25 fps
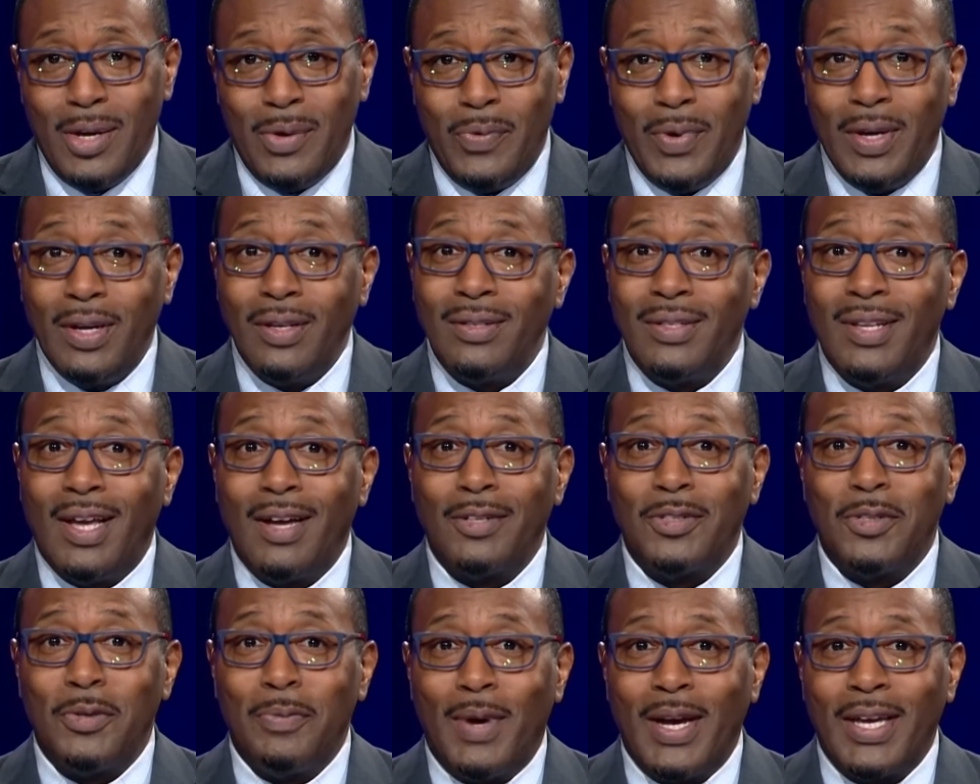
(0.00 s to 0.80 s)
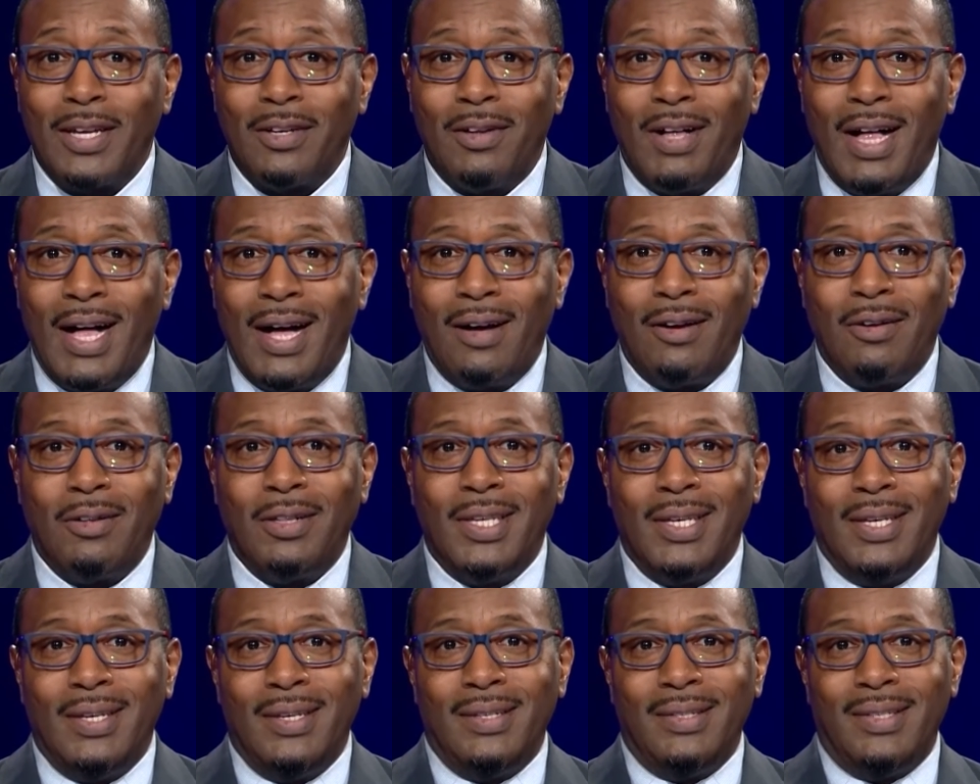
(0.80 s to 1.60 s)
Well, Dr. Michael
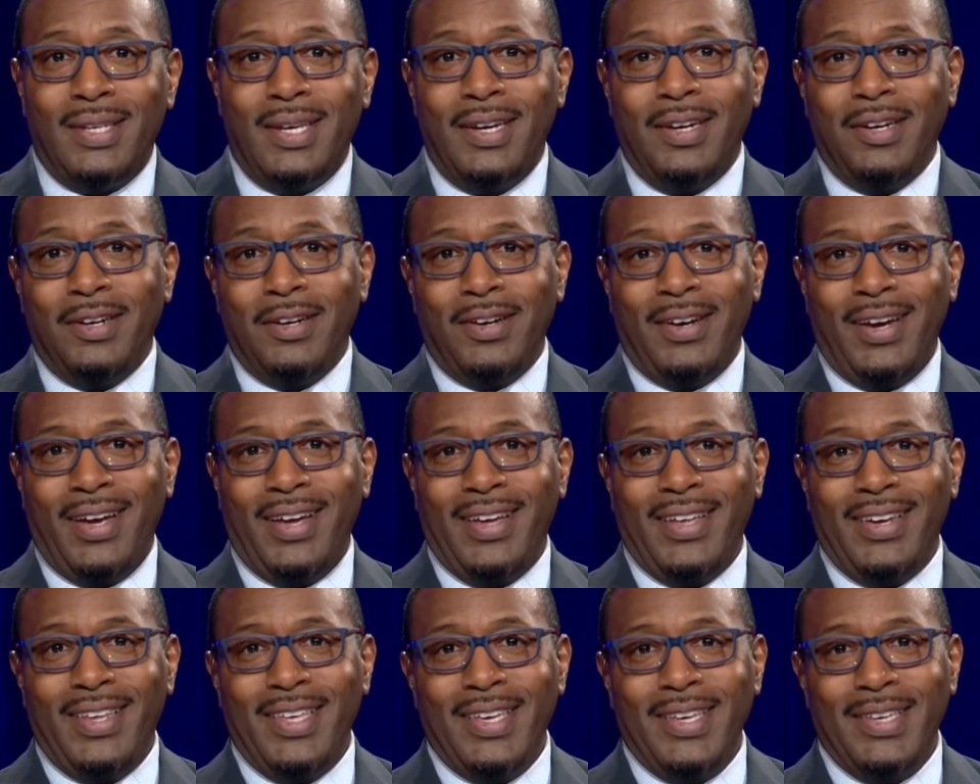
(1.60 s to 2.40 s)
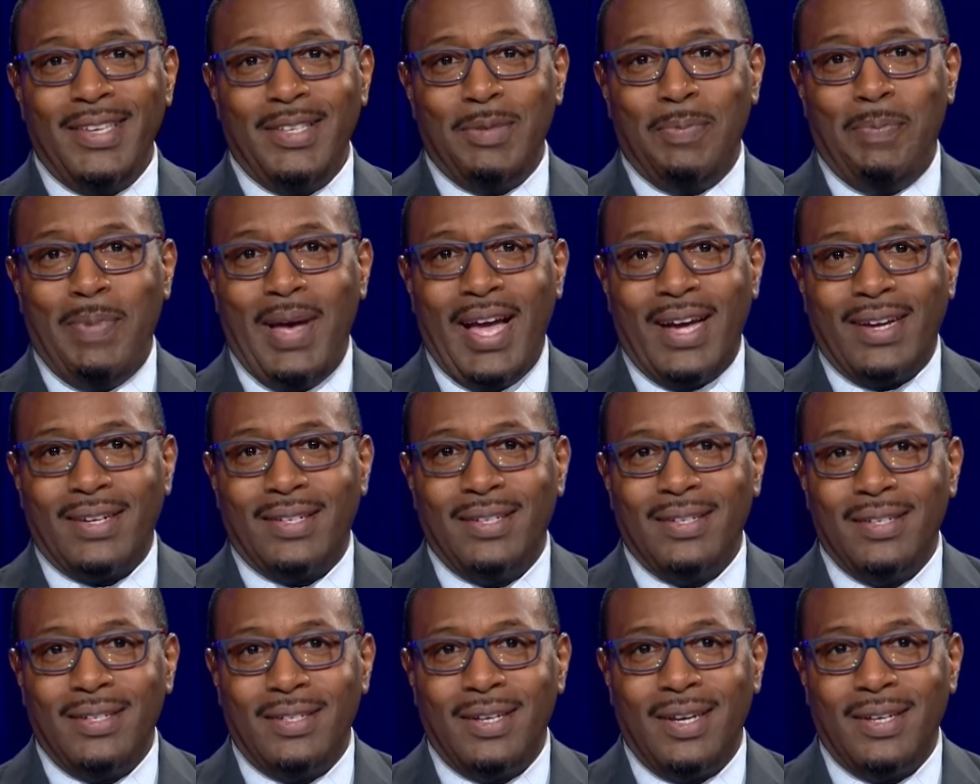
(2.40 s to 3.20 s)
Howell is here, and he's back
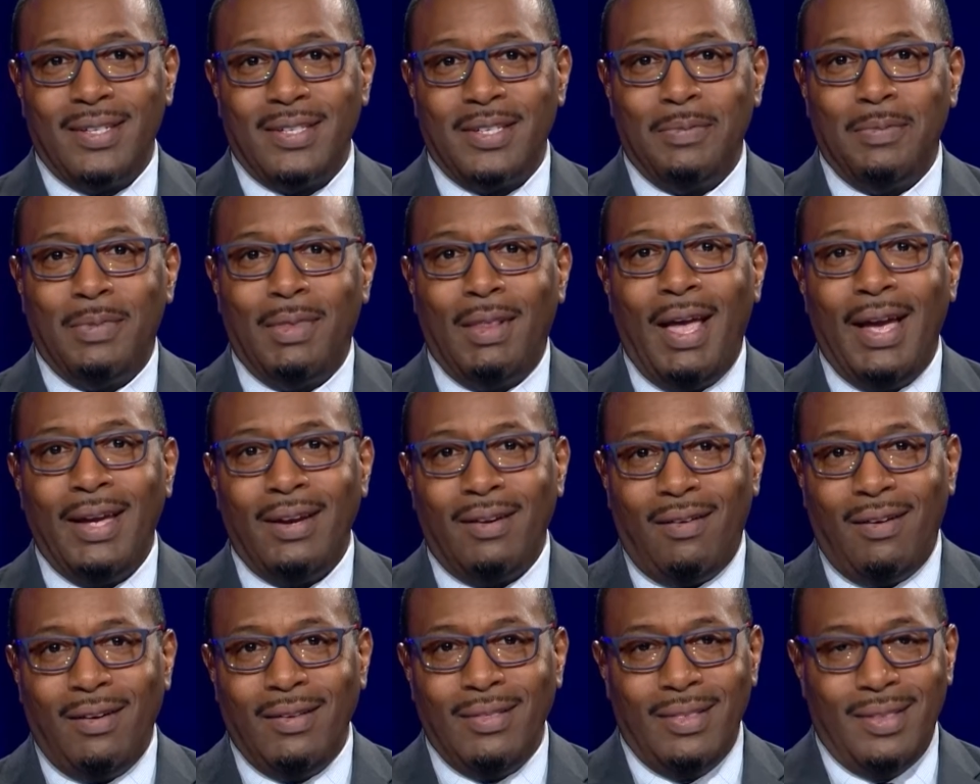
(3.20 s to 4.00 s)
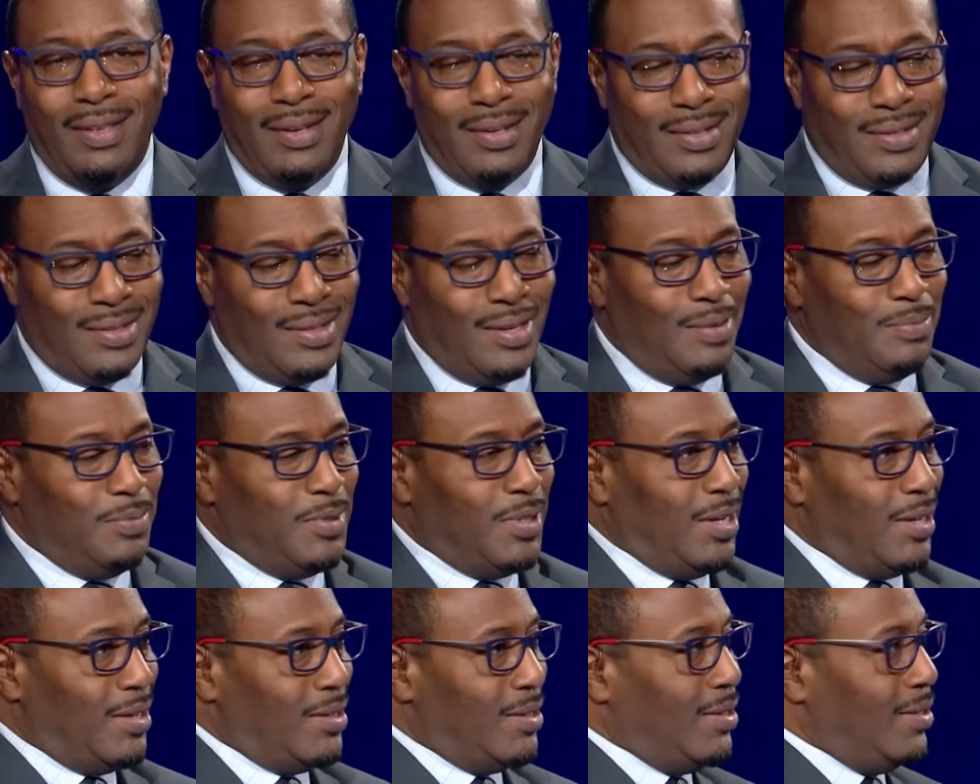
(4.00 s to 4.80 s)
to shed some light on this
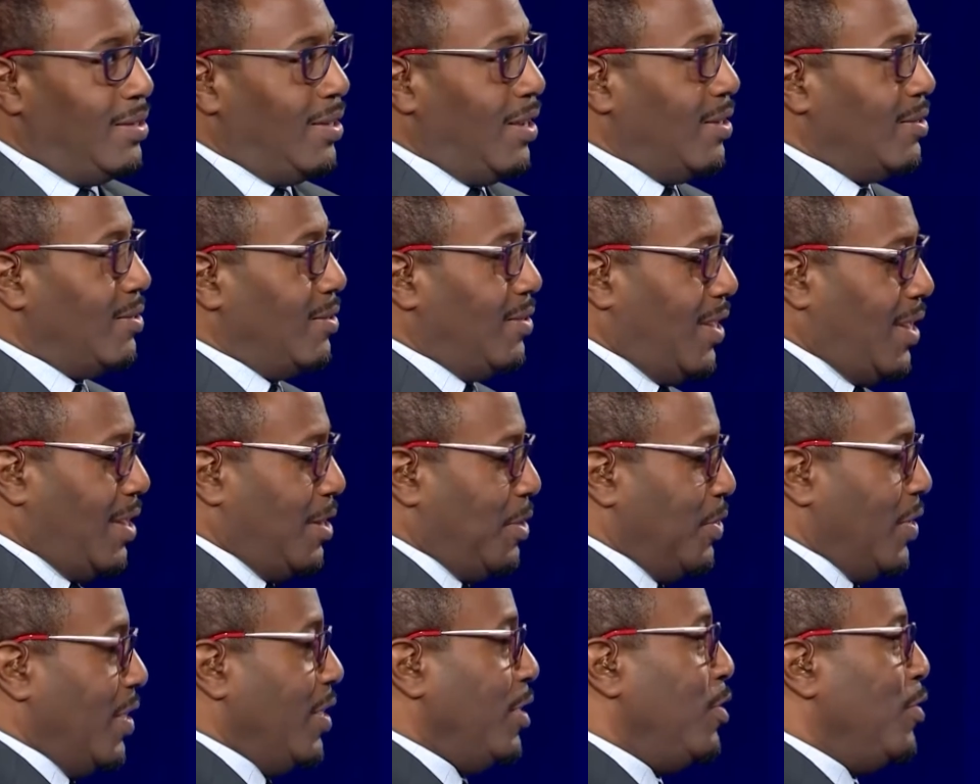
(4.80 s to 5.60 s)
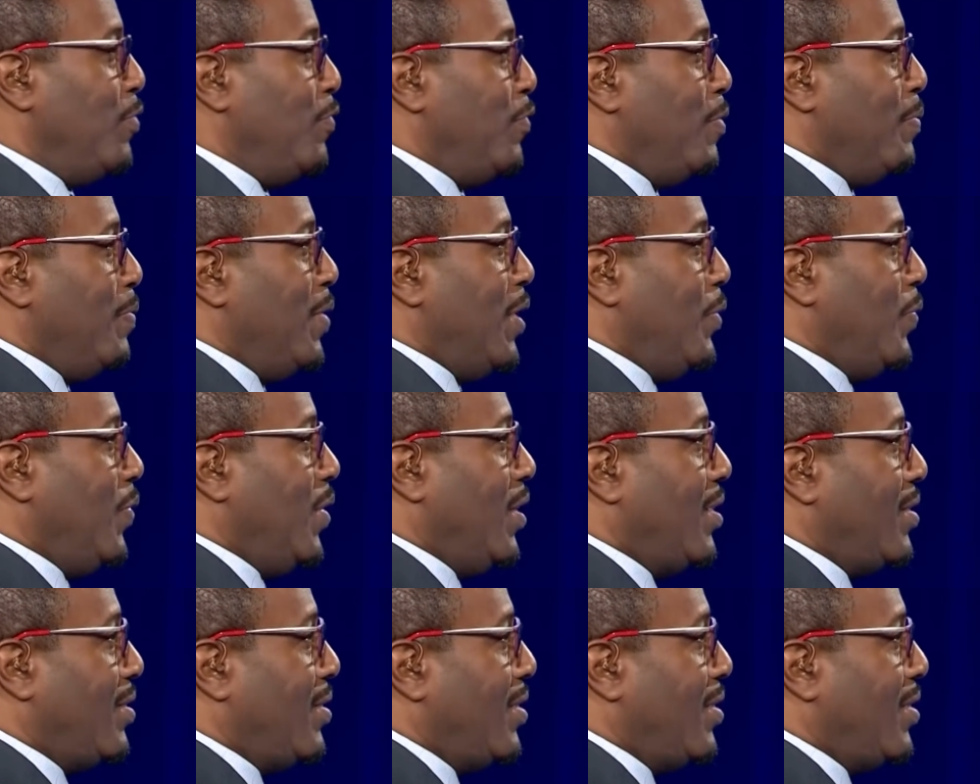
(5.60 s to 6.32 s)
subject. Dr. Howell, thank you for being with us